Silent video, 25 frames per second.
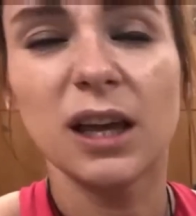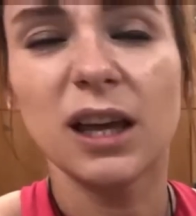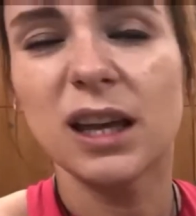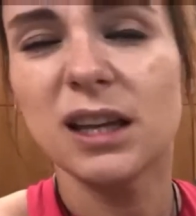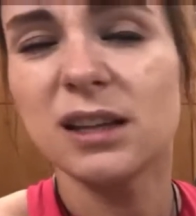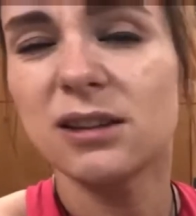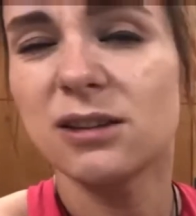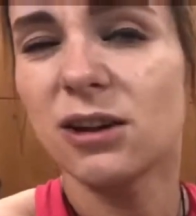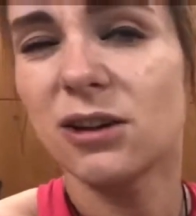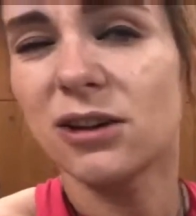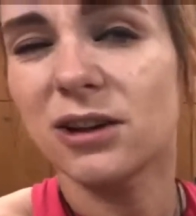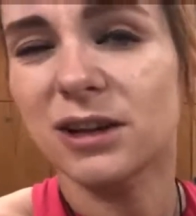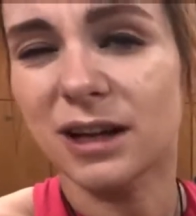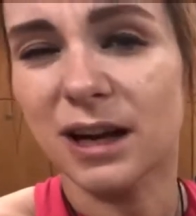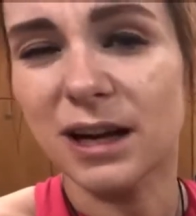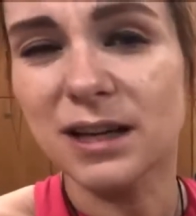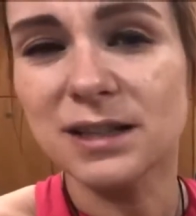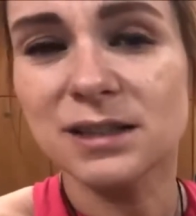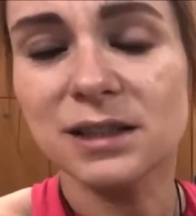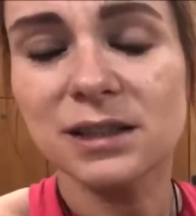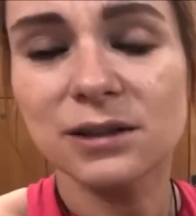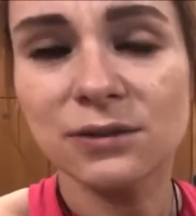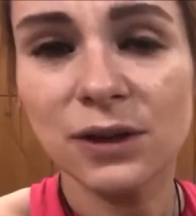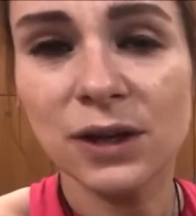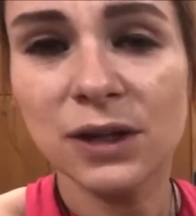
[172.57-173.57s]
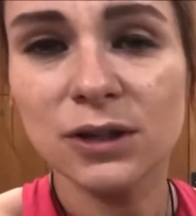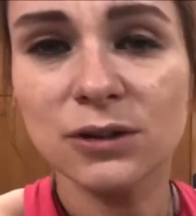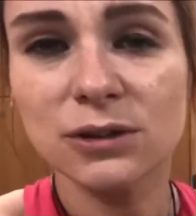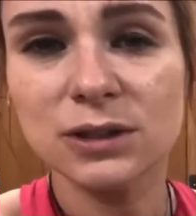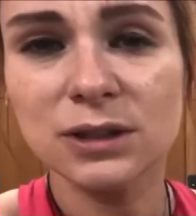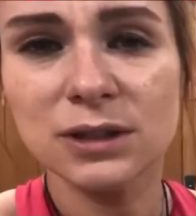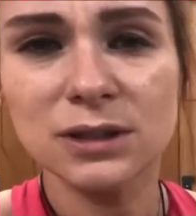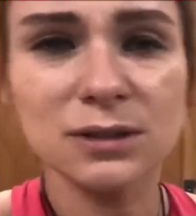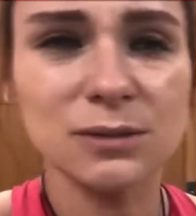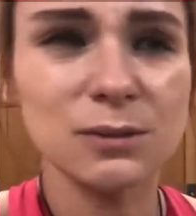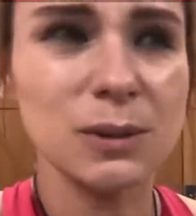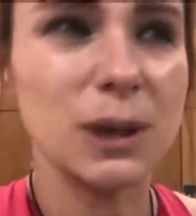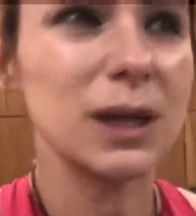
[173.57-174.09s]
it's not the nicest for
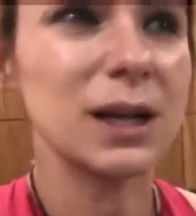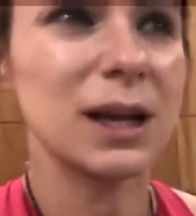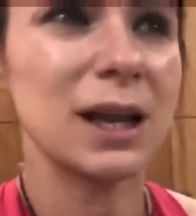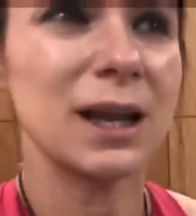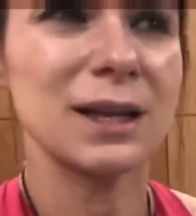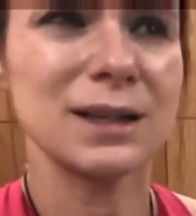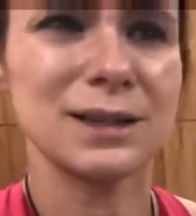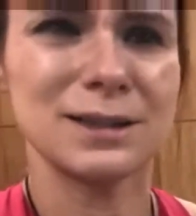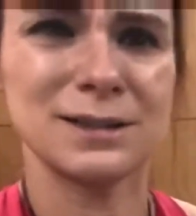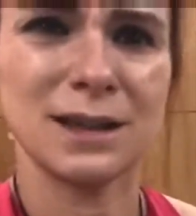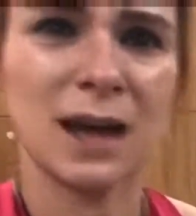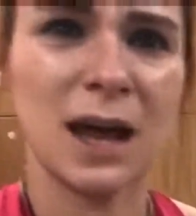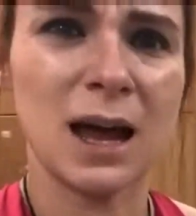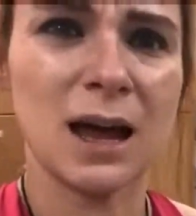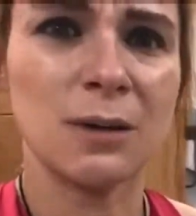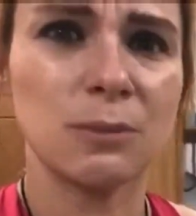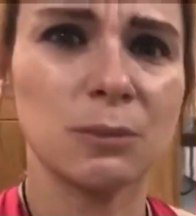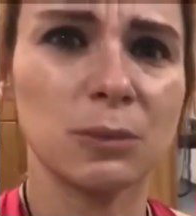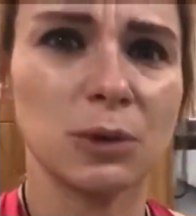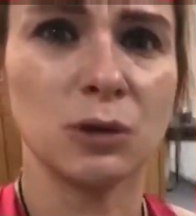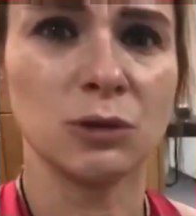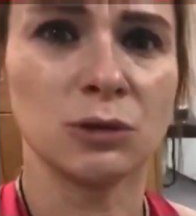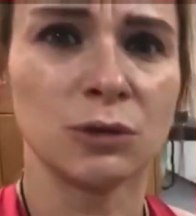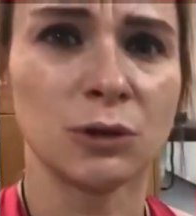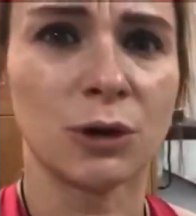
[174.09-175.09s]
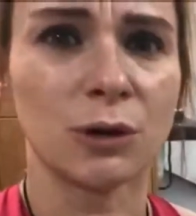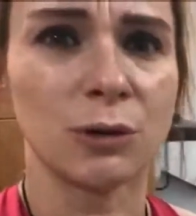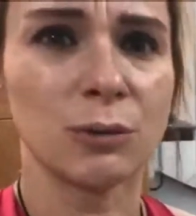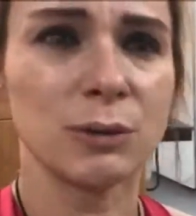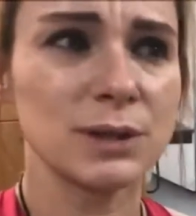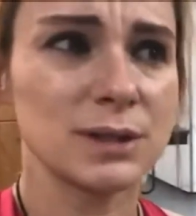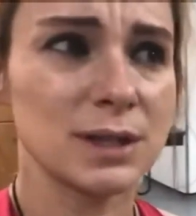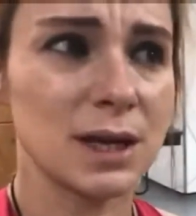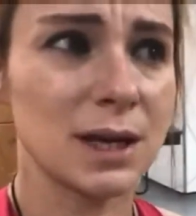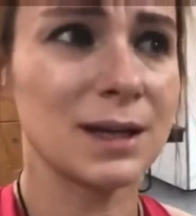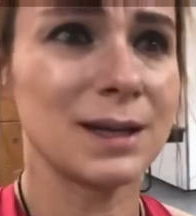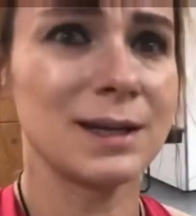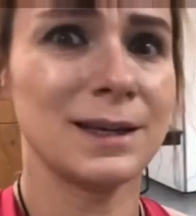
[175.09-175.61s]
Hilton's, but like, damn, you know,
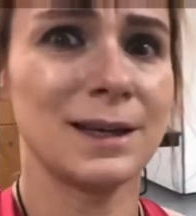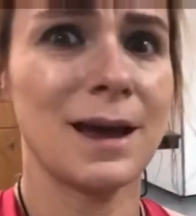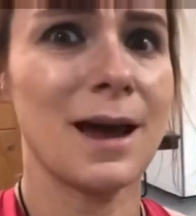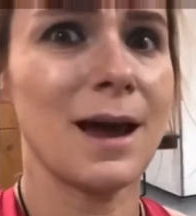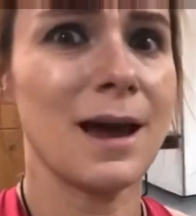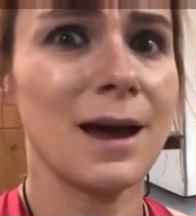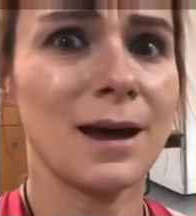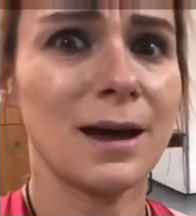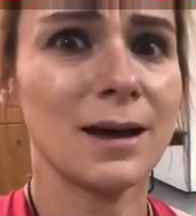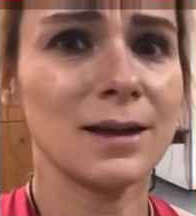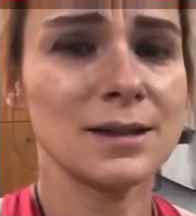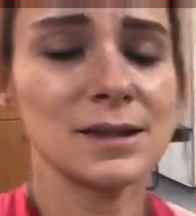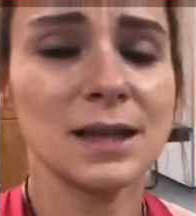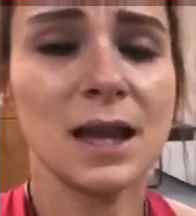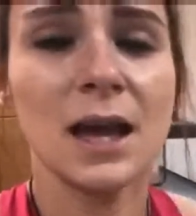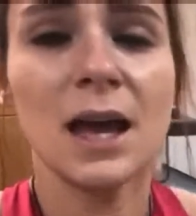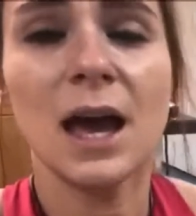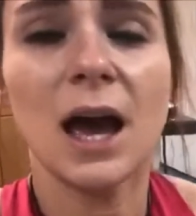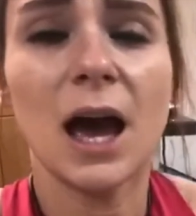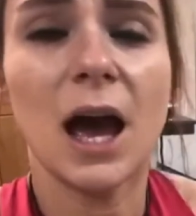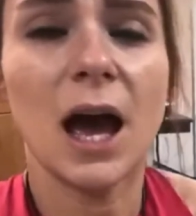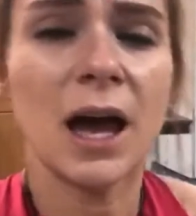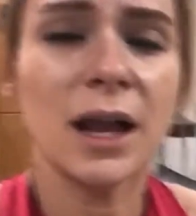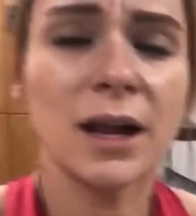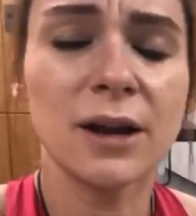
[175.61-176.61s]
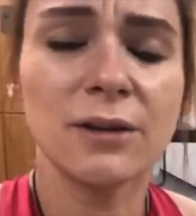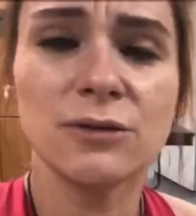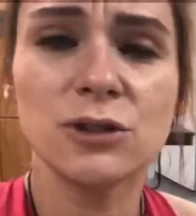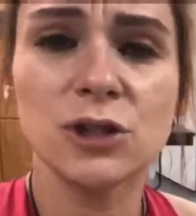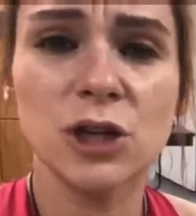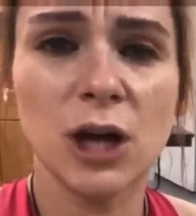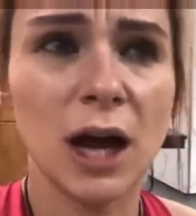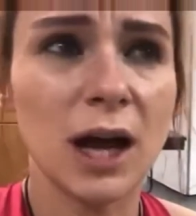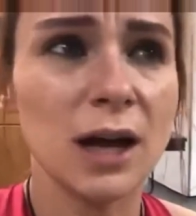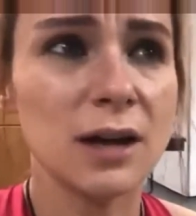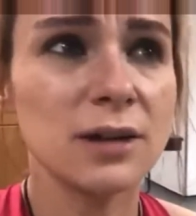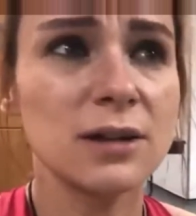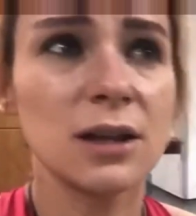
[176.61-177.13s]
it's like, yes. And I've
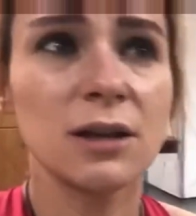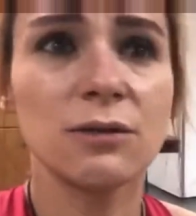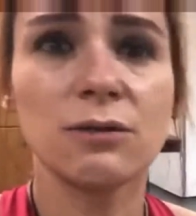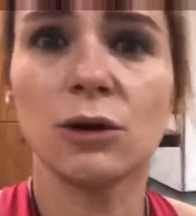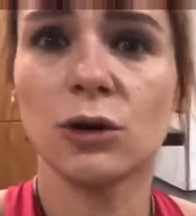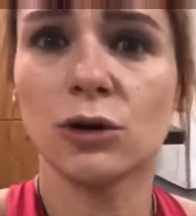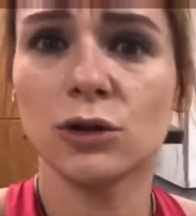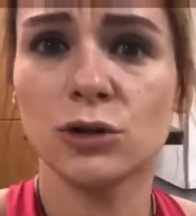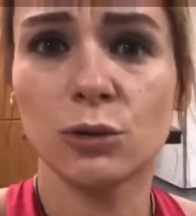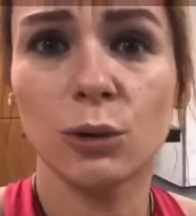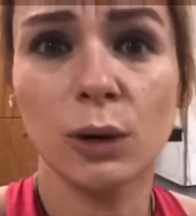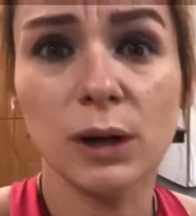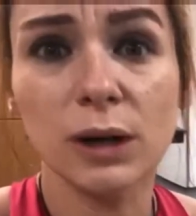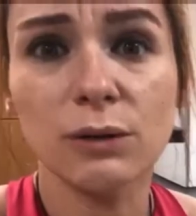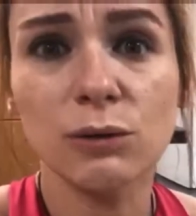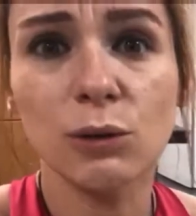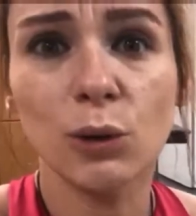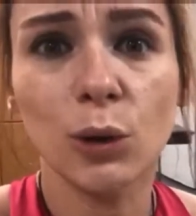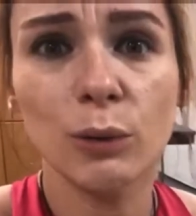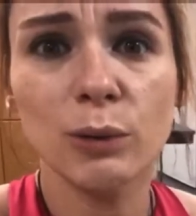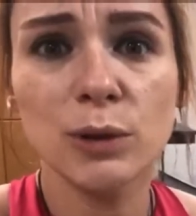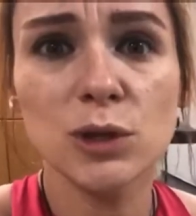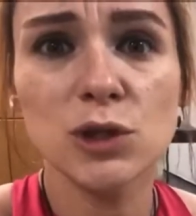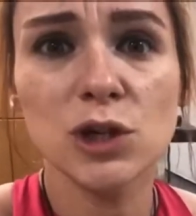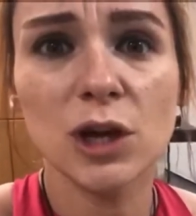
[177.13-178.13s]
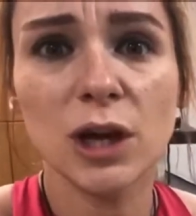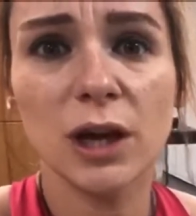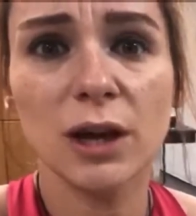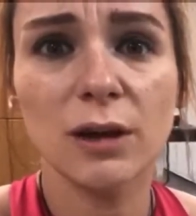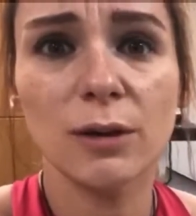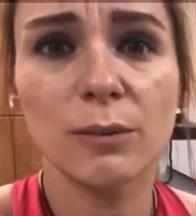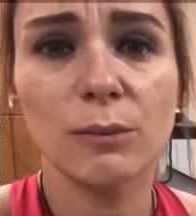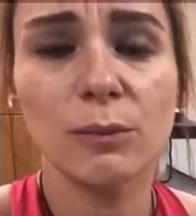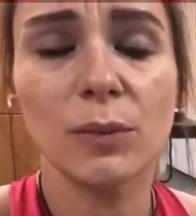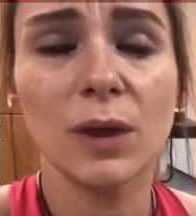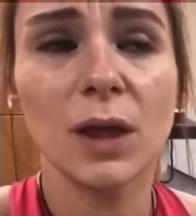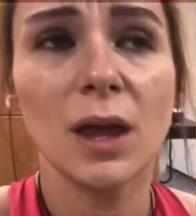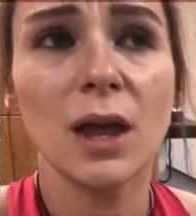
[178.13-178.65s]
checked, they've got a 24 hour
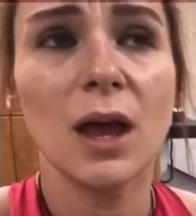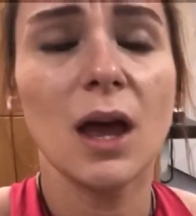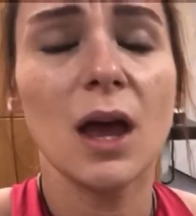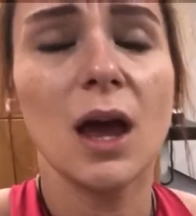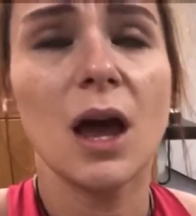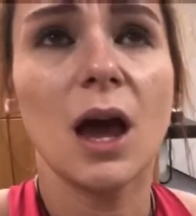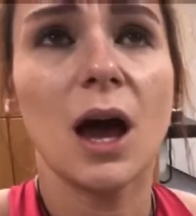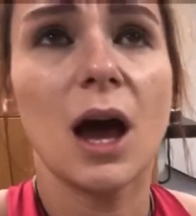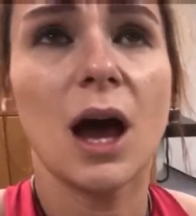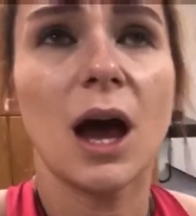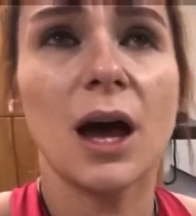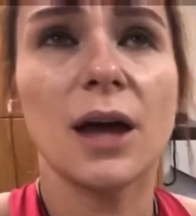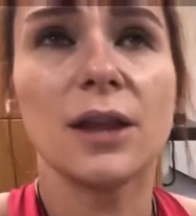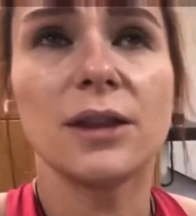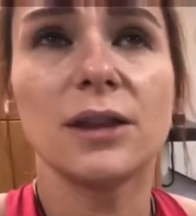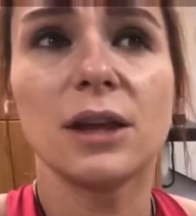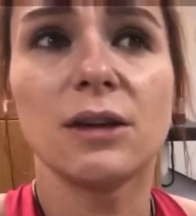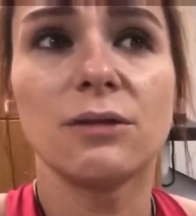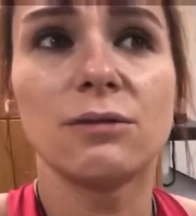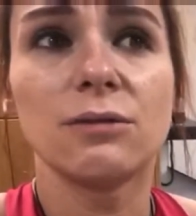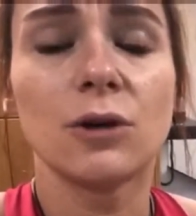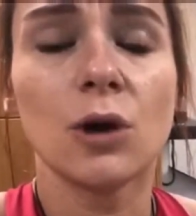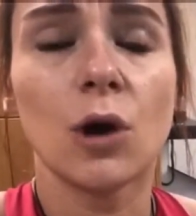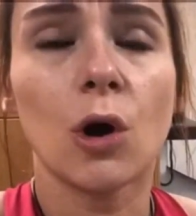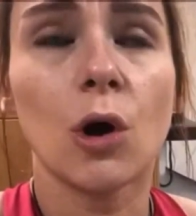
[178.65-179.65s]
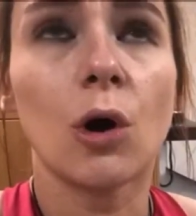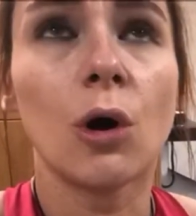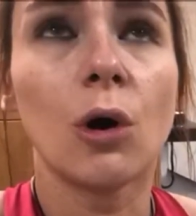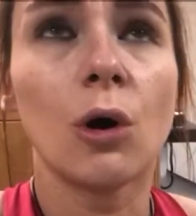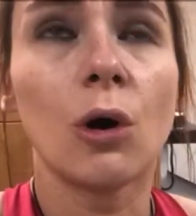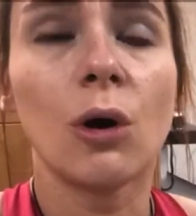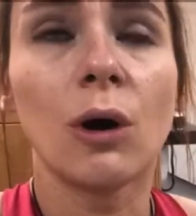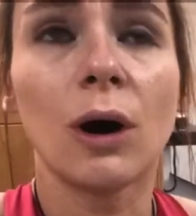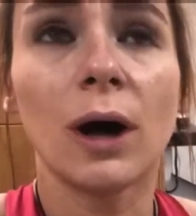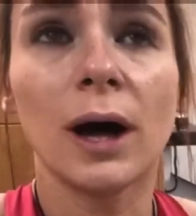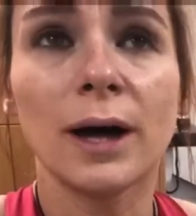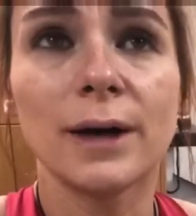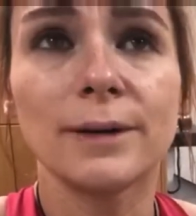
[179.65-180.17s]
gym and they've
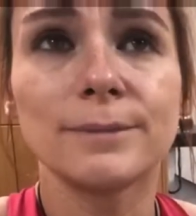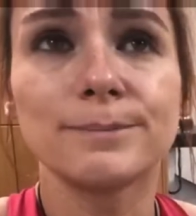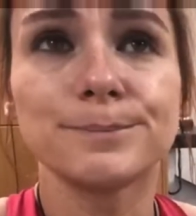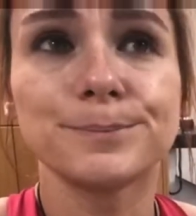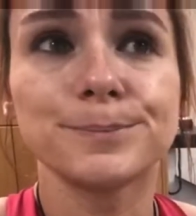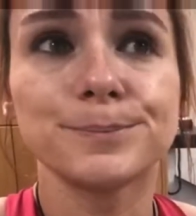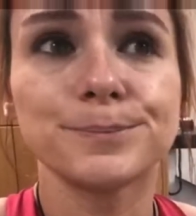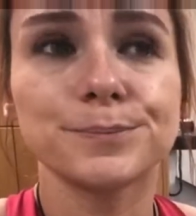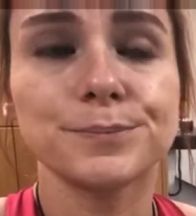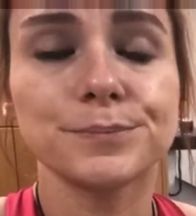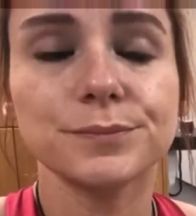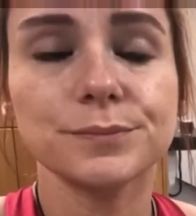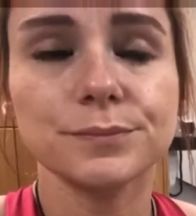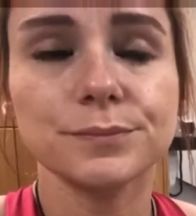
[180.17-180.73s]
got, um,